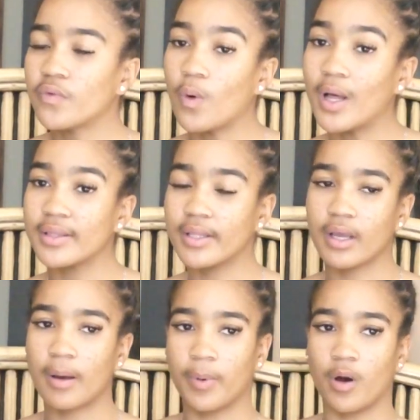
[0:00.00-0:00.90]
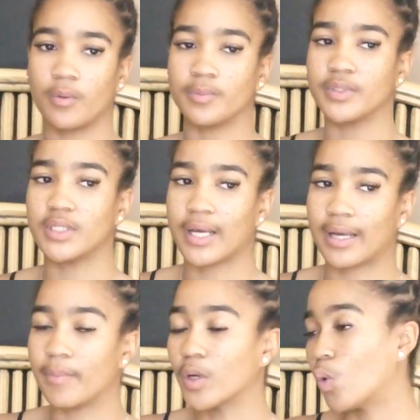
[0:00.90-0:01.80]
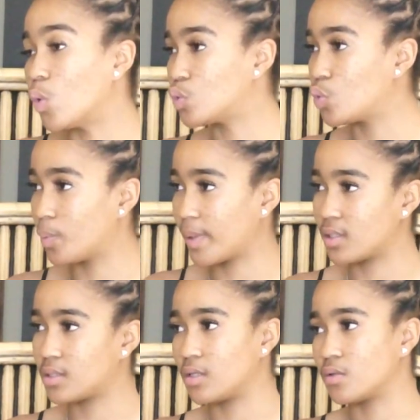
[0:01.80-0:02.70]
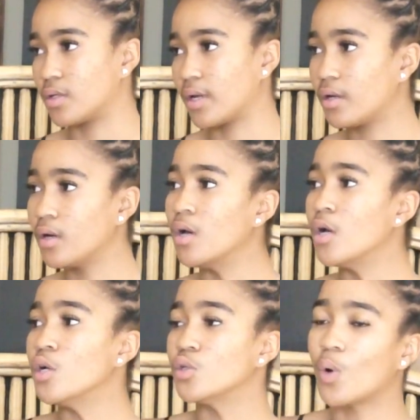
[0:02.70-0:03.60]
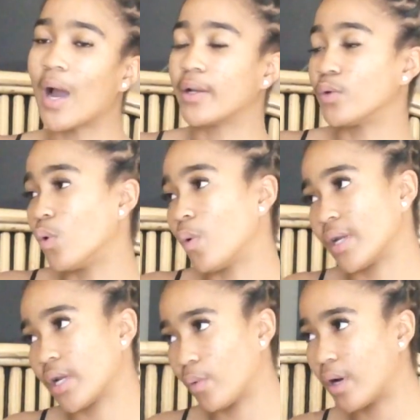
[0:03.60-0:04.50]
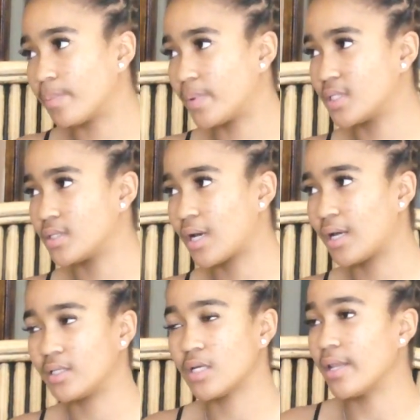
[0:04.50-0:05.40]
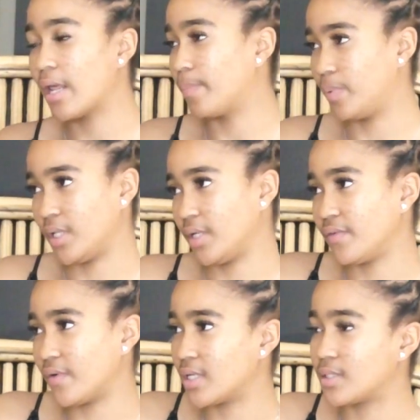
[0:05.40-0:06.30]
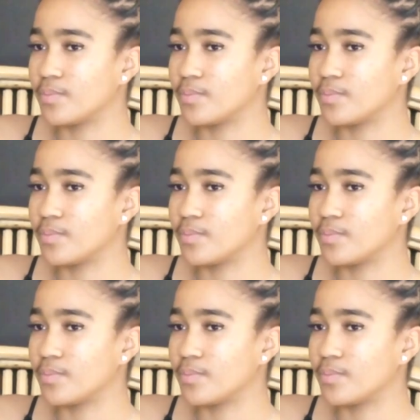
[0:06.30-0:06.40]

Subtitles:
of one thing about me, like I'm a go-to person, you get? So I know what I want basically, and I believe as